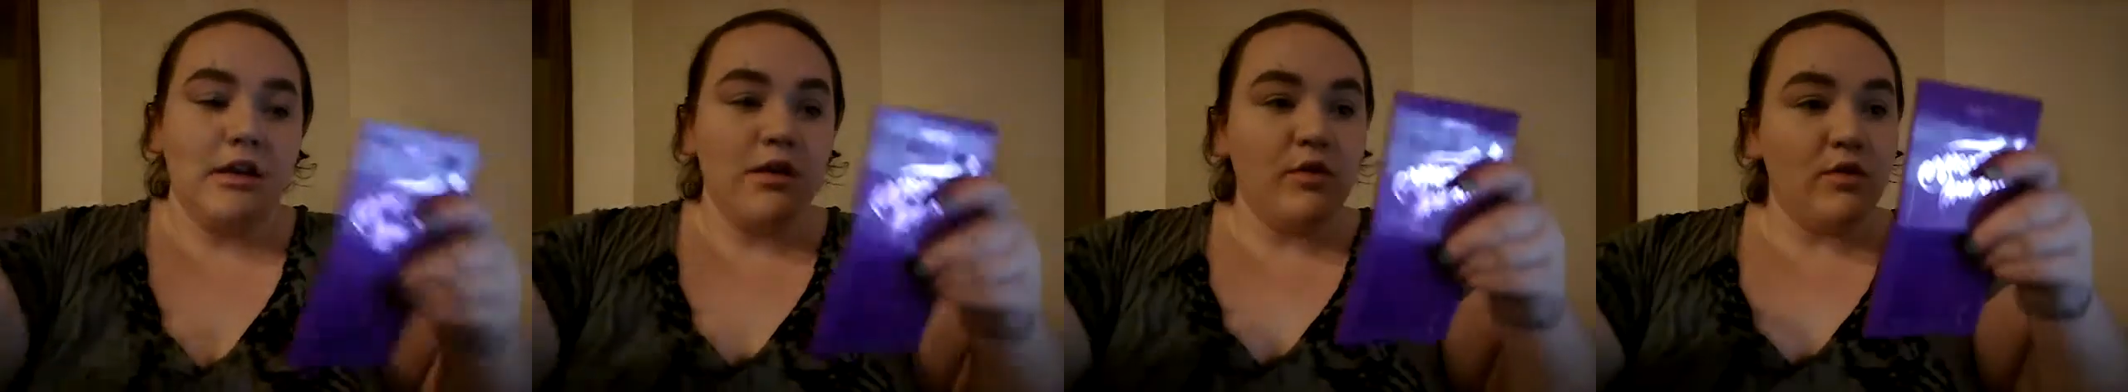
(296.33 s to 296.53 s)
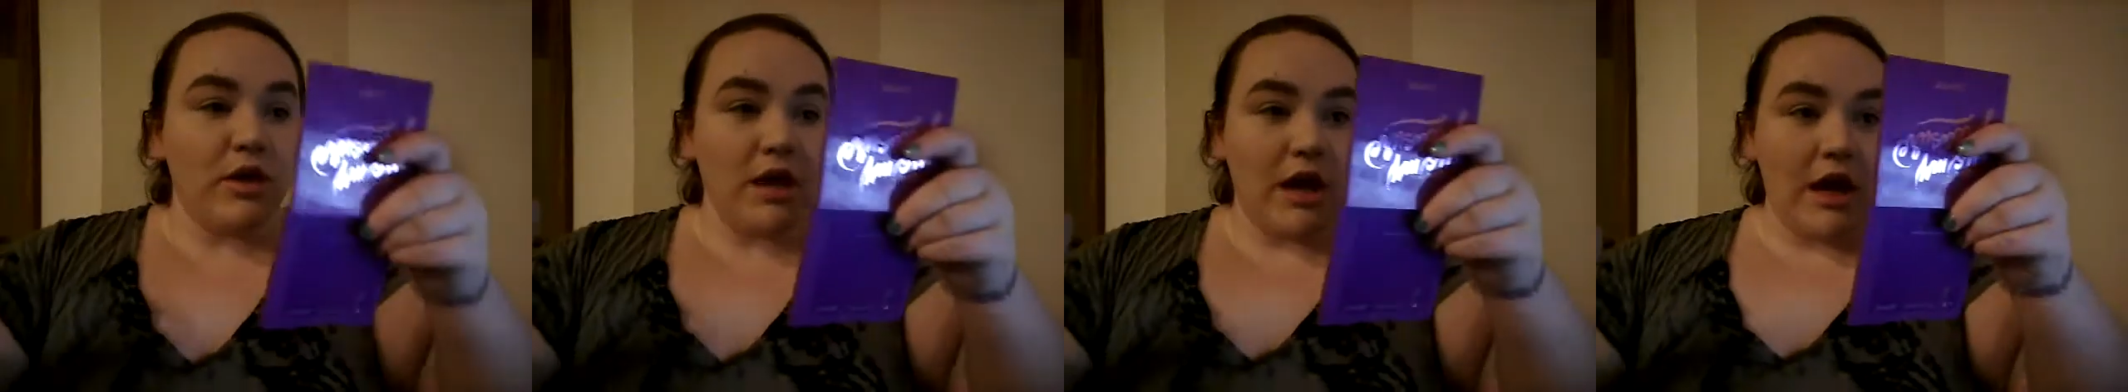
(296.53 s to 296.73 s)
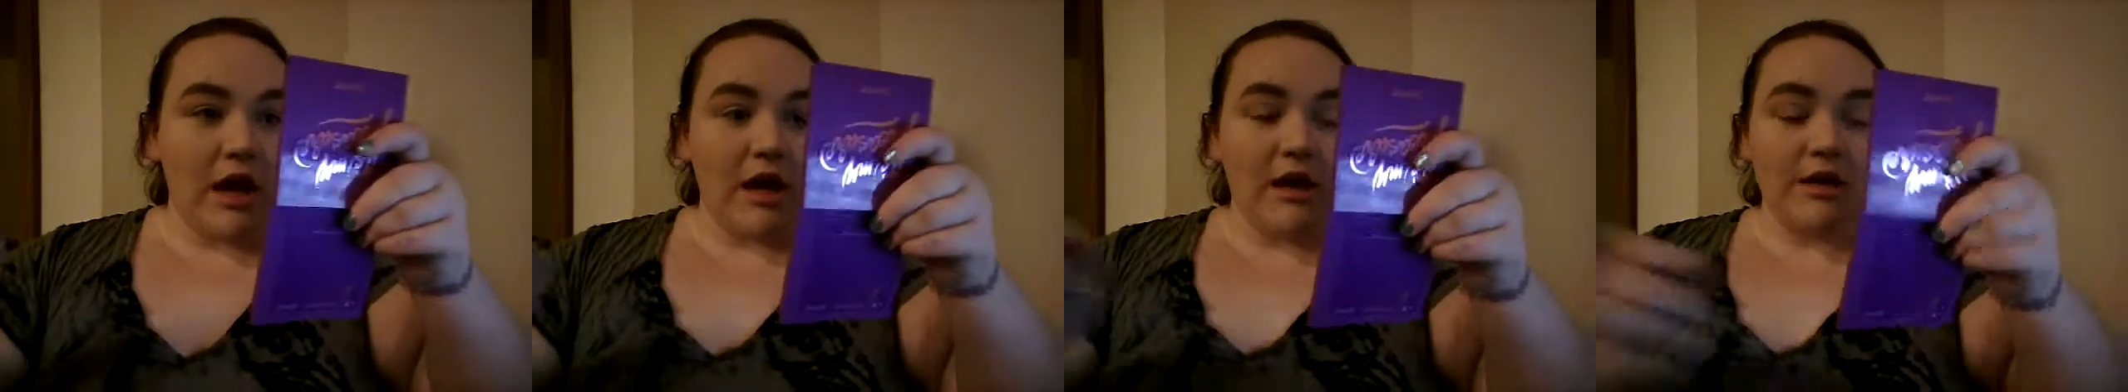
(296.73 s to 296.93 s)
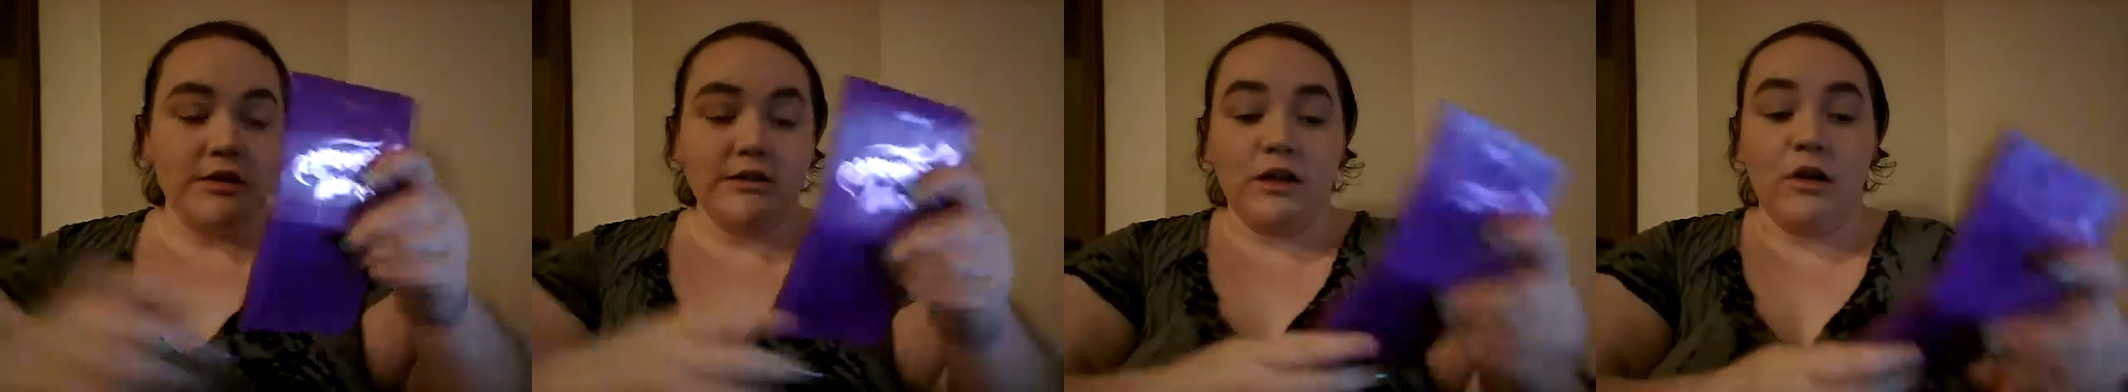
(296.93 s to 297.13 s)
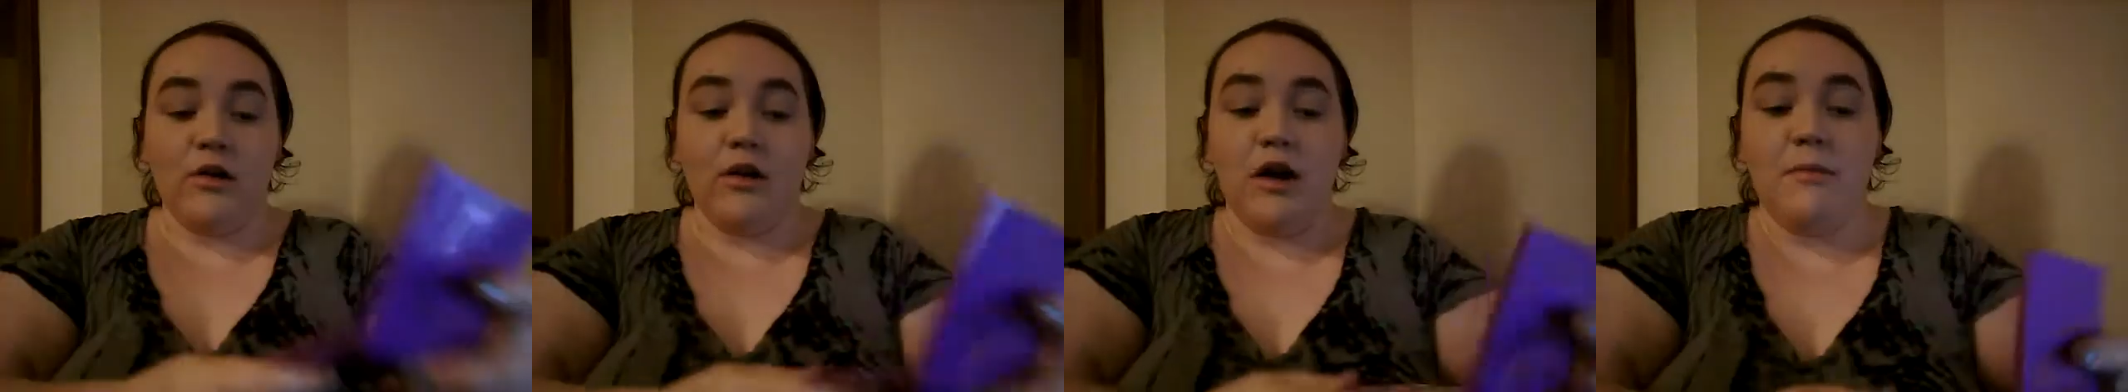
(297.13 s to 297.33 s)
Okay,
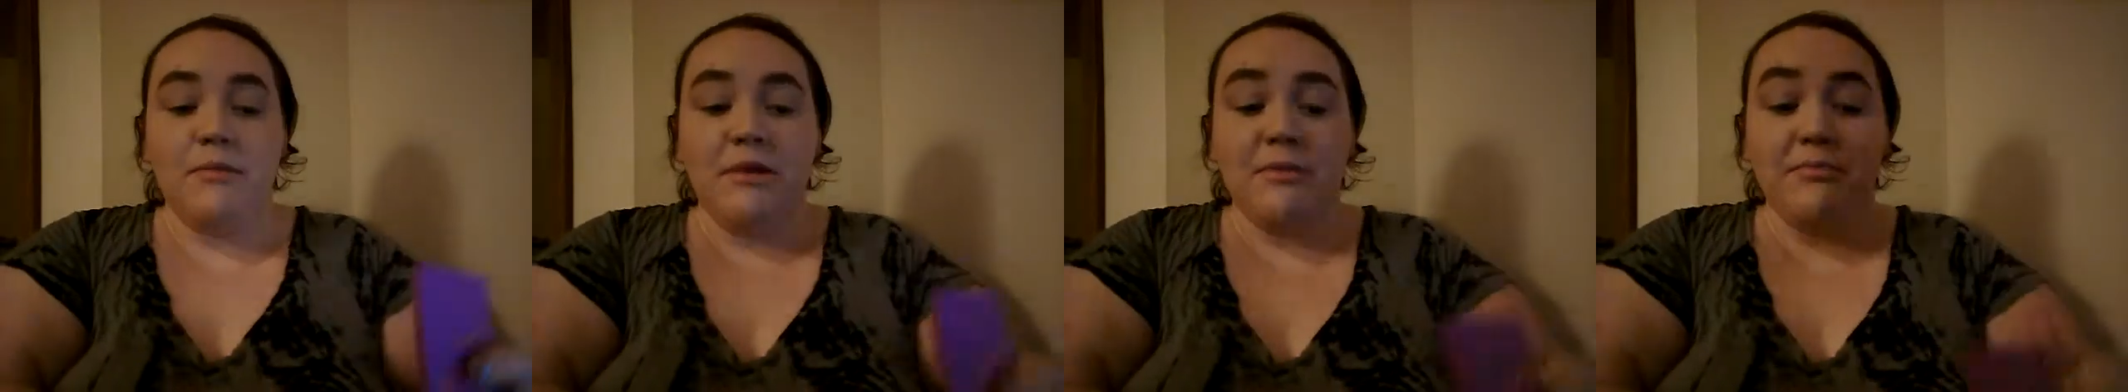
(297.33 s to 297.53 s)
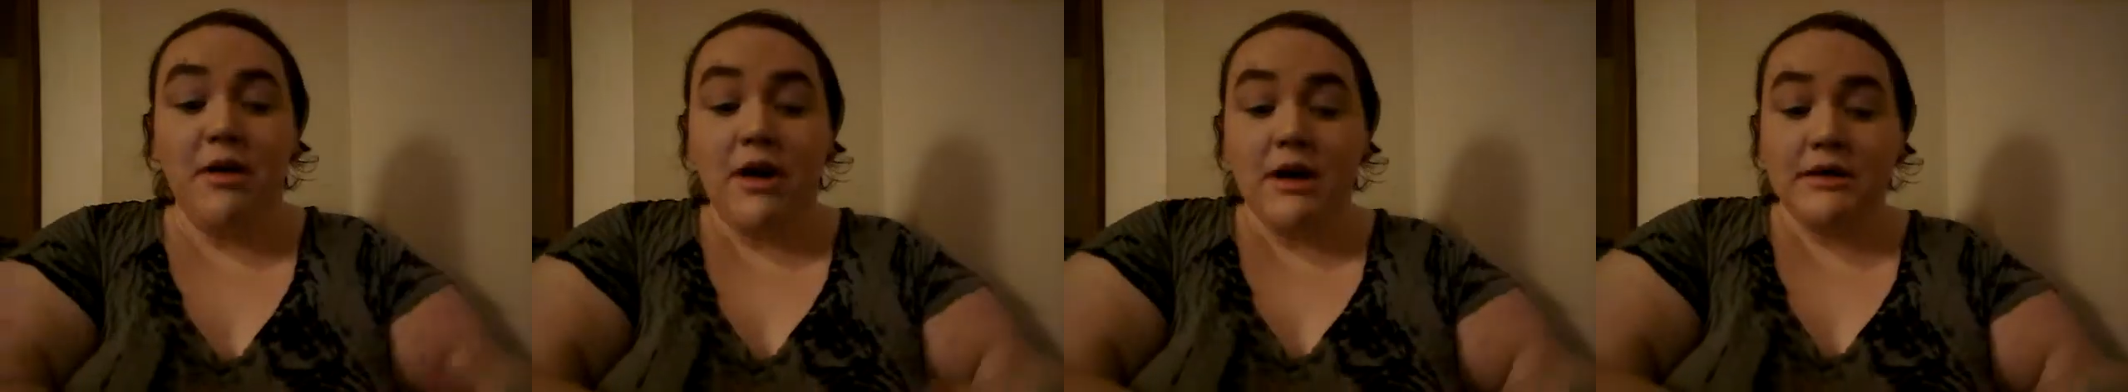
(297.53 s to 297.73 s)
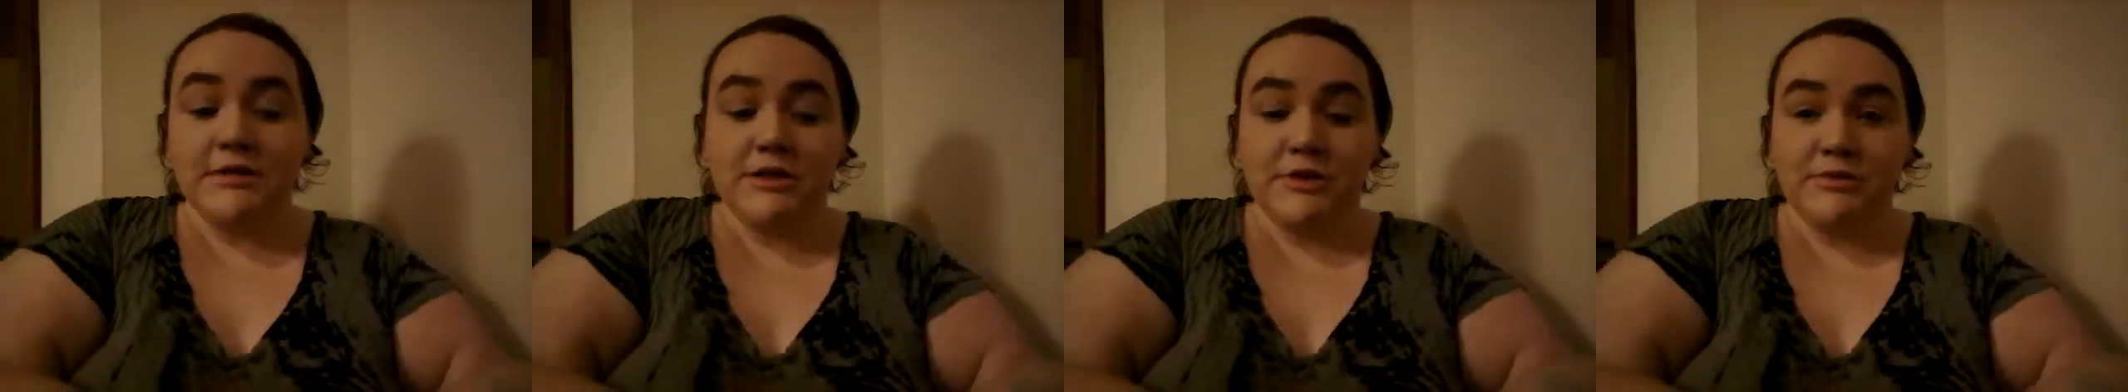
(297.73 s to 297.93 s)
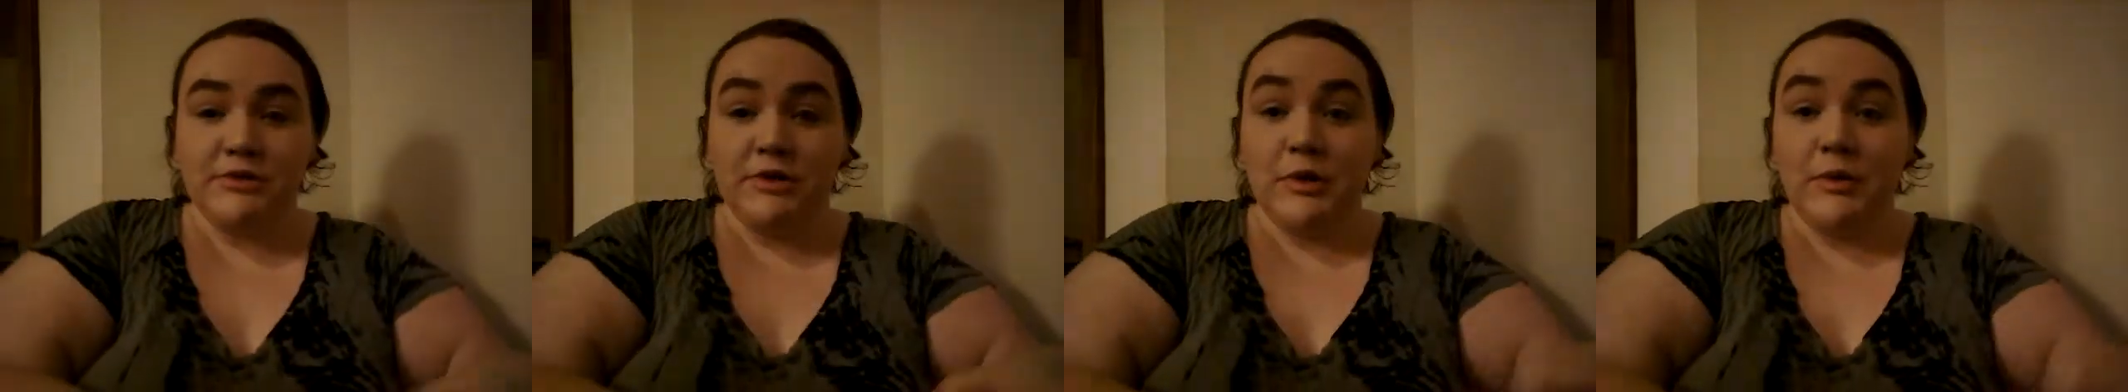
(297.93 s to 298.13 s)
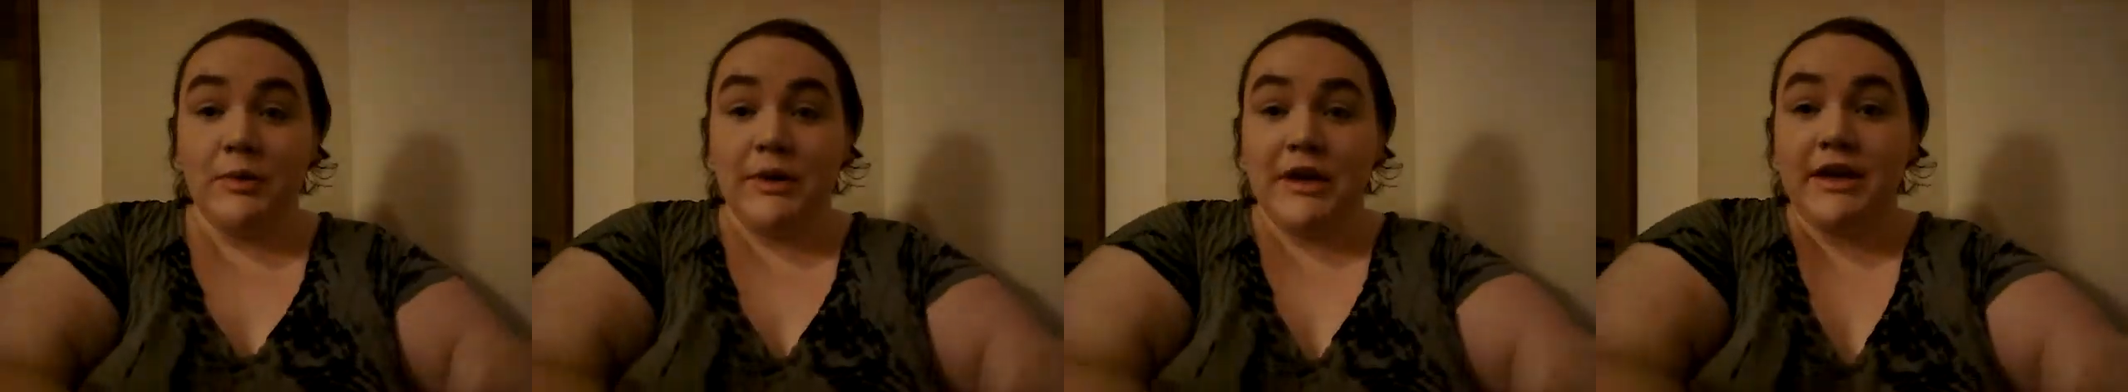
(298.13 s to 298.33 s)
so I'm gonna pause this real
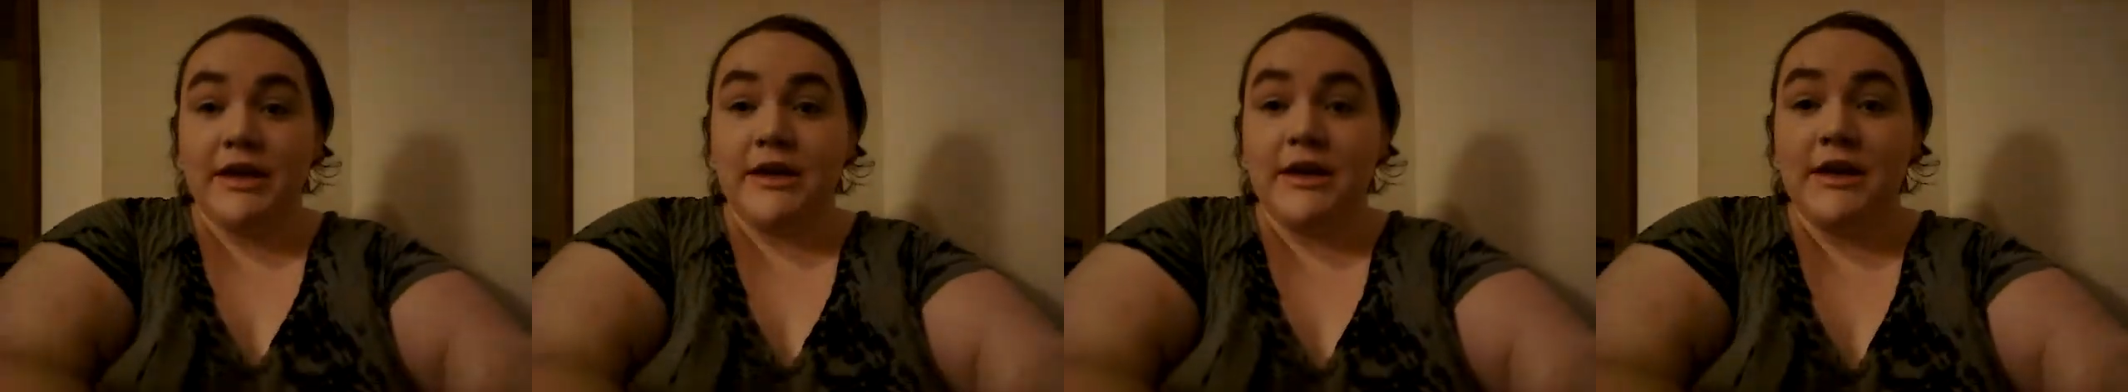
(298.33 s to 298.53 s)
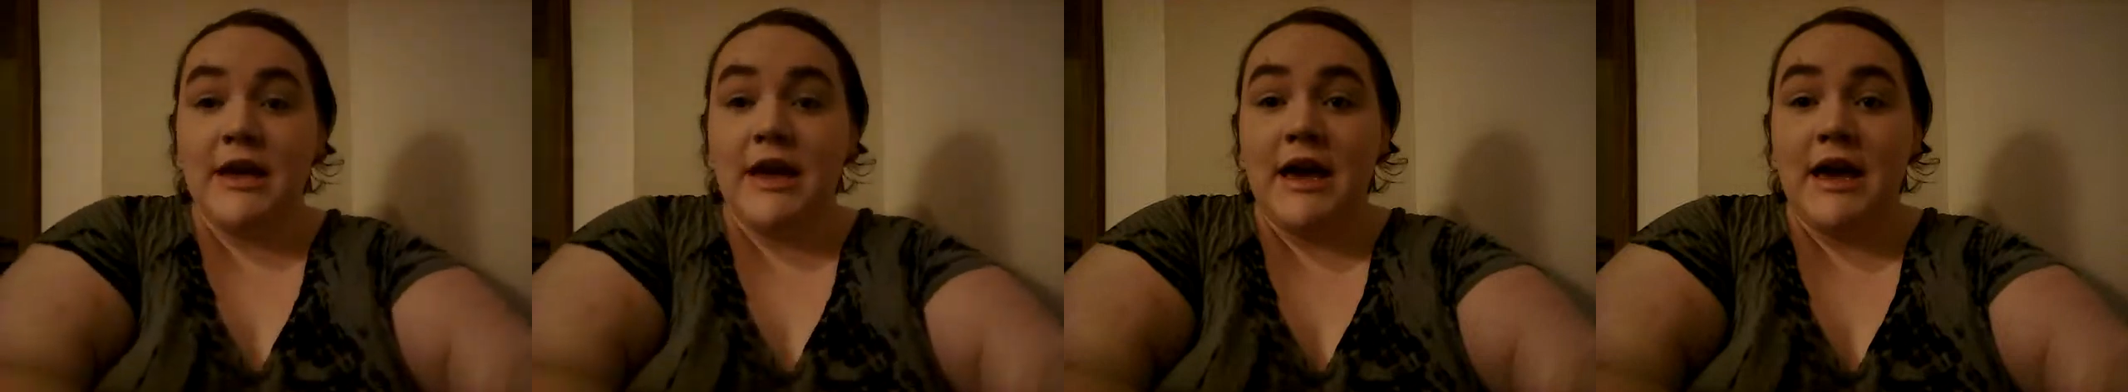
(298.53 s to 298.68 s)
quick.